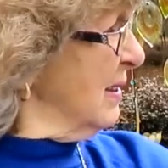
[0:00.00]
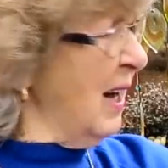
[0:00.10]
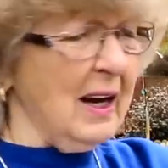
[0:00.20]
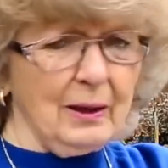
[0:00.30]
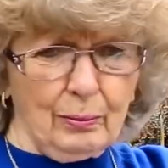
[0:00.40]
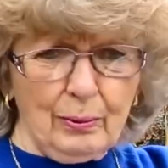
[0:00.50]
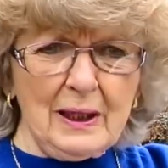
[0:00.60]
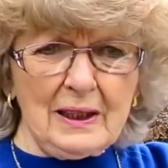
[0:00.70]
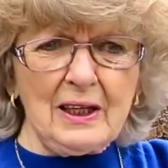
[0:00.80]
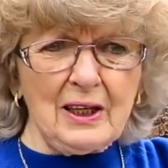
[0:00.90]
not
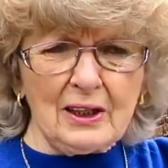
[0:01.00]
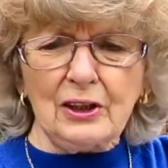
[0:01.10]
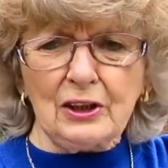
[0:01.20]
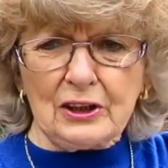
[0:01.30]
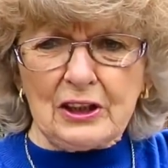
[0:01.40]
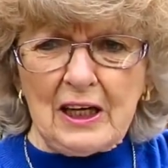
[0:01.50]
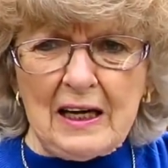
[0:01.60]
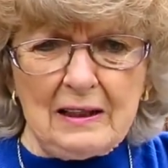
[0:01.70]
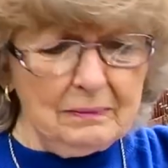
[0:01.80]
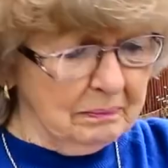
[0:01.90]
really a good
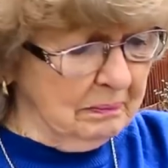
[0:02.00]
day